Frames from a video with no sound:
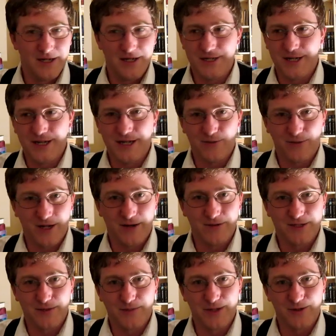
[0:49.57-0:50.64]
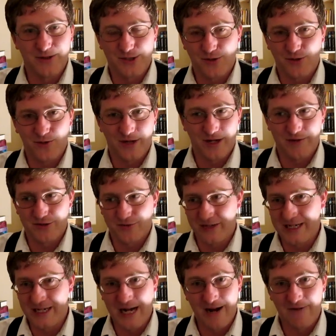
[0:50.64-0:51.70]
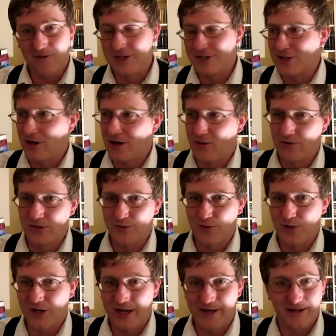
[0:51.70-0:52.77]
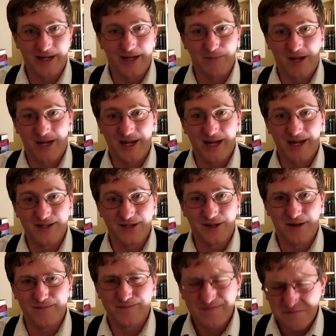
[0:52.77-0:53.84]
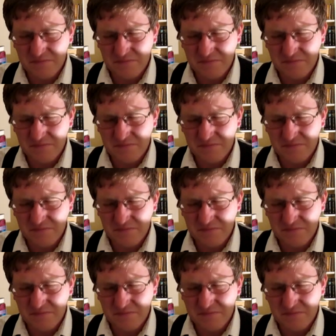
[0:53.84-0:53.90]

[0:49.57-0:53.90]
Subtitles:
did when I was in middle school when I was reading every Star Wars book I could get my hands on.